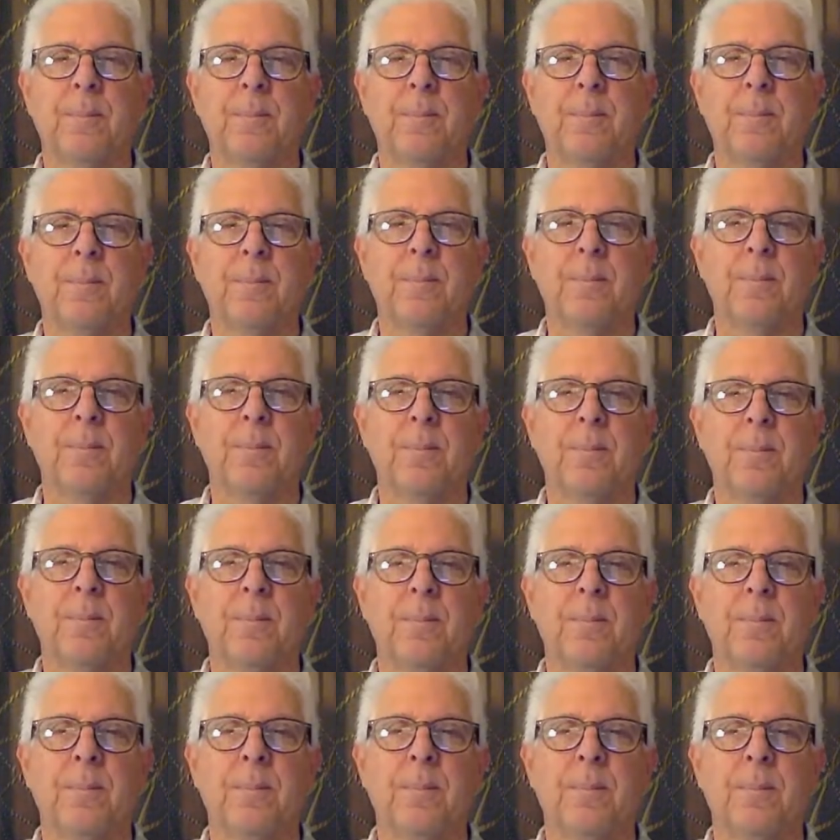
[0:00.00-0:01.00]

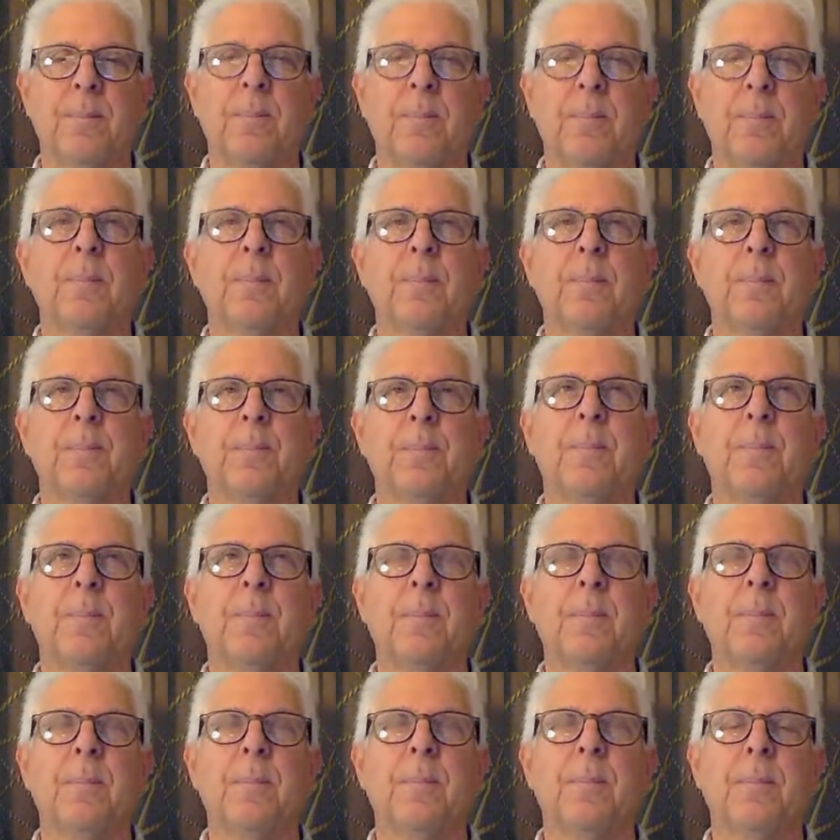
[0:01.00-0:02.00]

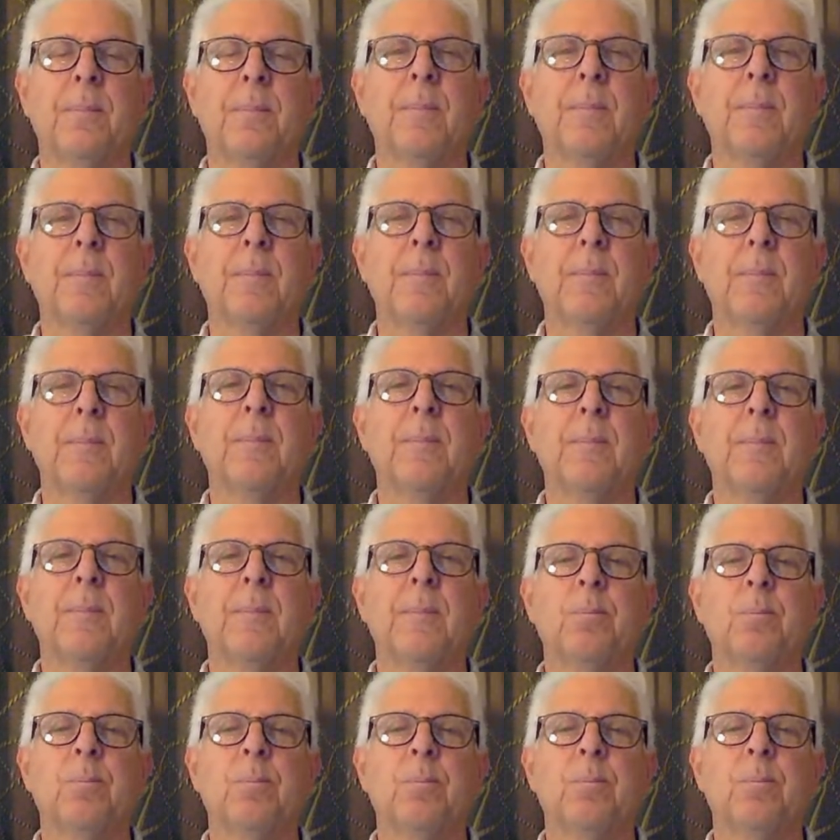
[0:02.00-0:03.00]

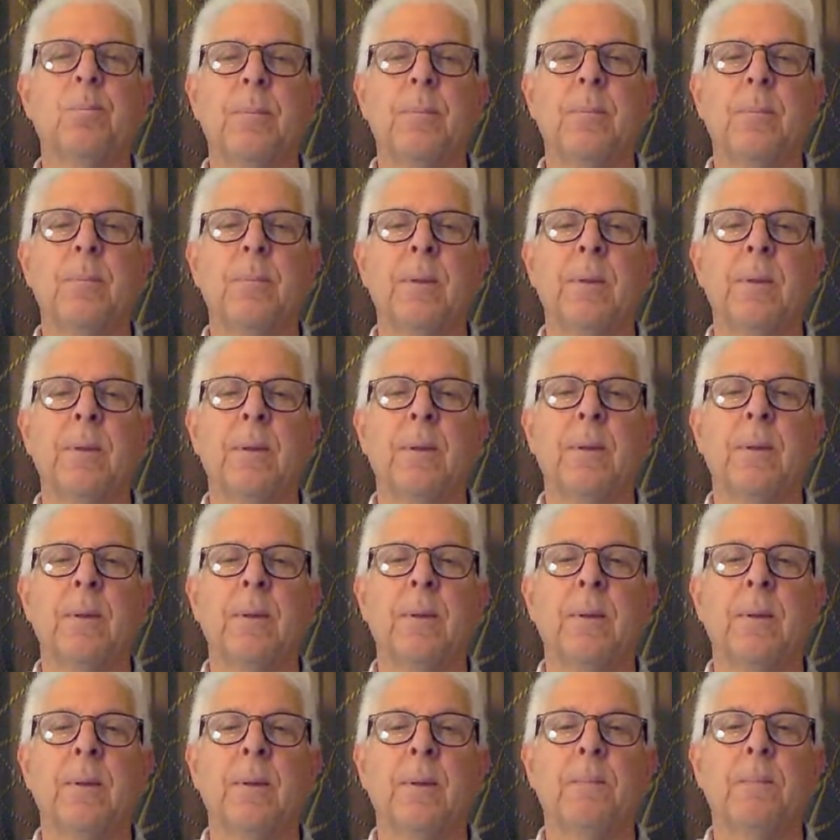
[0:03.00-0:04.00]

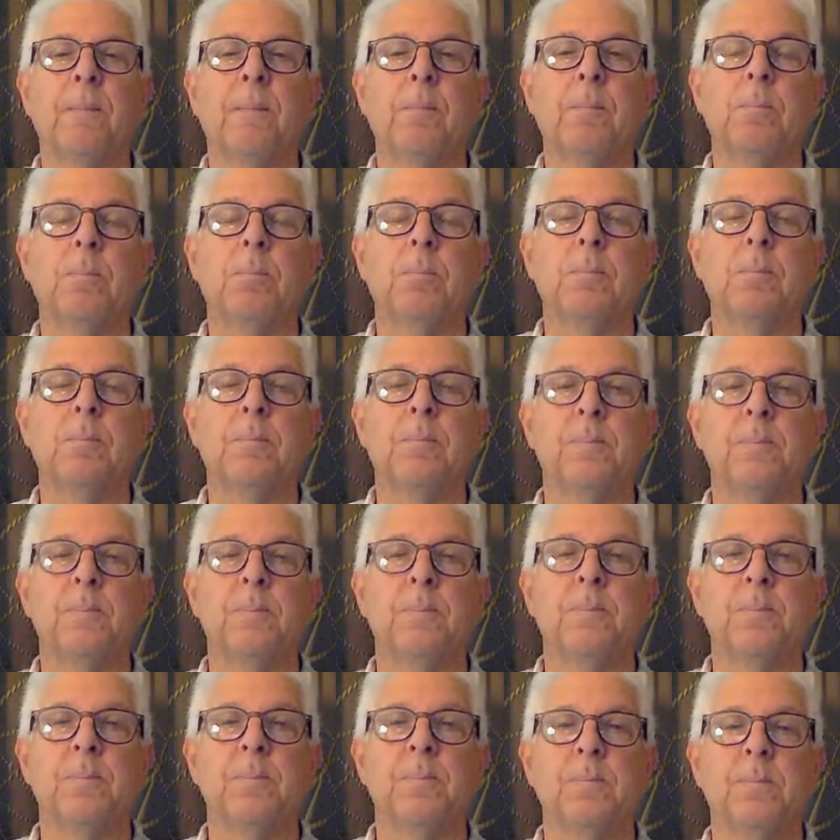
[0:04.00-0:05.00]

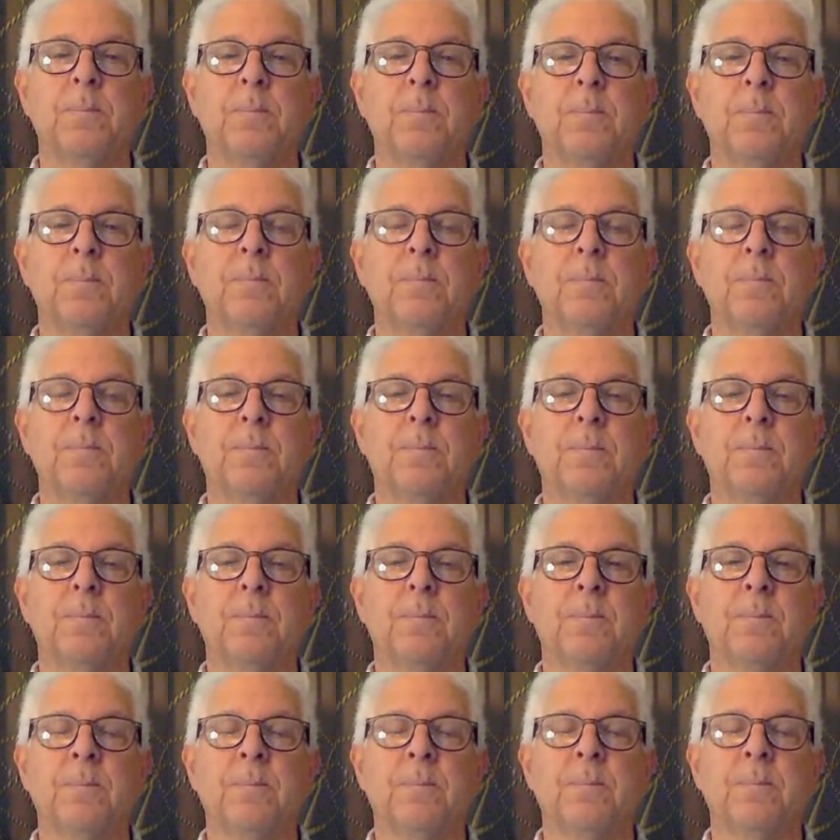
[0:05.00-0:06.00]

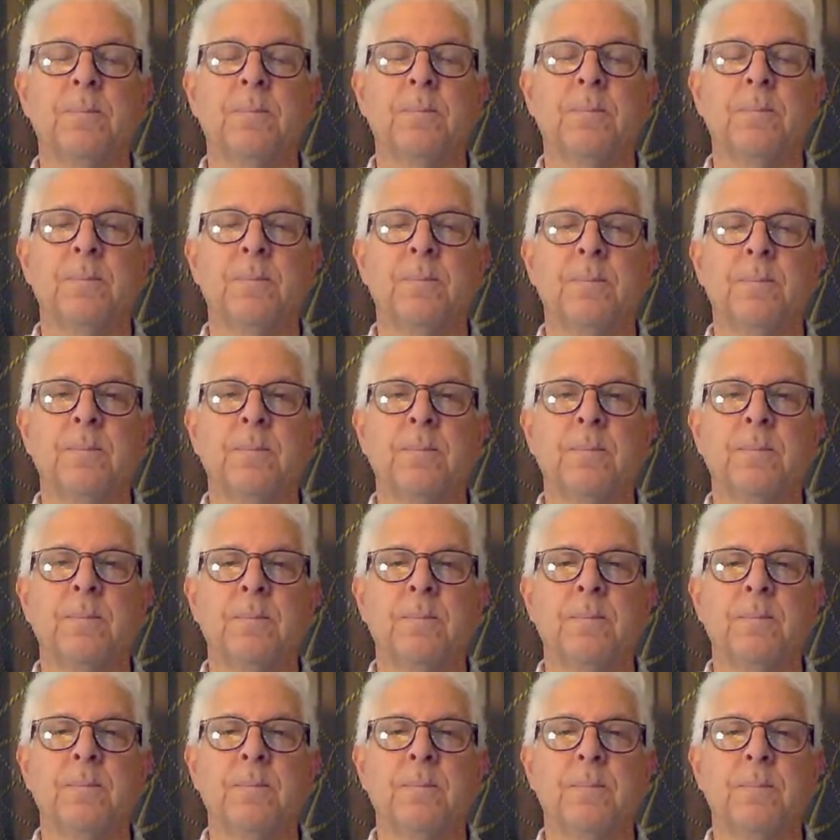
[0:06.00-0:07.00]

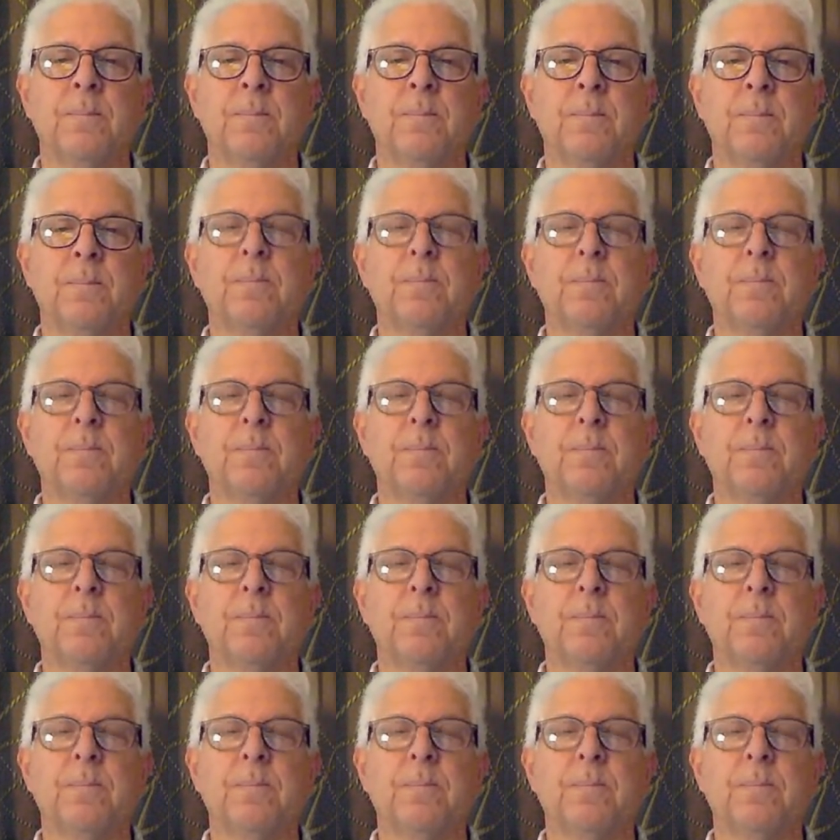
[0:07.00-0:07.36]
(silent)